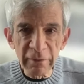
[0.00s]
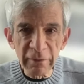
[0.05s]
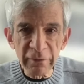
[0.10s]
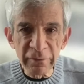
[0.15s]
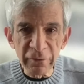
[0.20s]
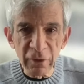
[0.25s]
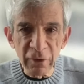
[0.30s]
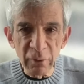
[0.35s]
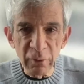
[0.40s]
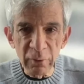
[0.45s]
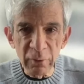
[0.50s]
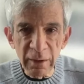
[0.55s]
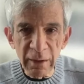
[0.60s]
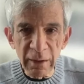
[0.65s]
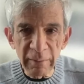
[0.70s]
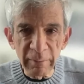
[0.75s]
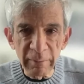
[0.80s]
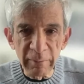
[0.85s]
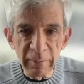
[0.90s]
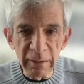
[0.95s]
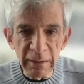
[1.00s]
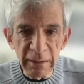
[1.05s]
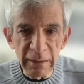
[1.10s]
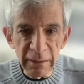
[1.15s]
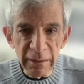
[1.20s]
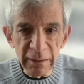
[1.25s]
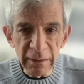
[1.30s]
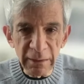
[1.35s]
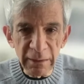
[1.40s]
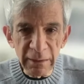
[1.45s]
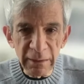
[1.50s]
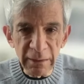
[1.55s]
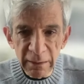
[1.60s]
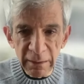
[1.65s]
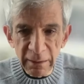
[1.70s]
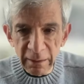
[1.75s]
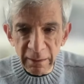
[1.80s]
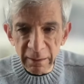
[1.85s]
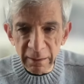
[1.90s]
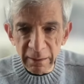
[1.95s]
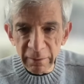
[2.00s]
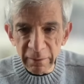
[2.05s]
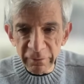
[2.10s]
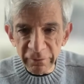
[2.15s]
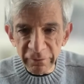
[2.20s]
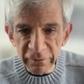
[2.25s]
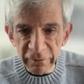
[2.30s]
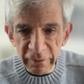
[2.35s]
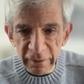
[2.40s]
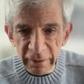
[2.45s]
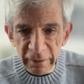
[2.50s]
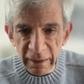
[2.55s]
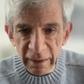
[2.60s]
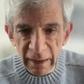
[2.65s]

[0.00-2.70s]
So let me see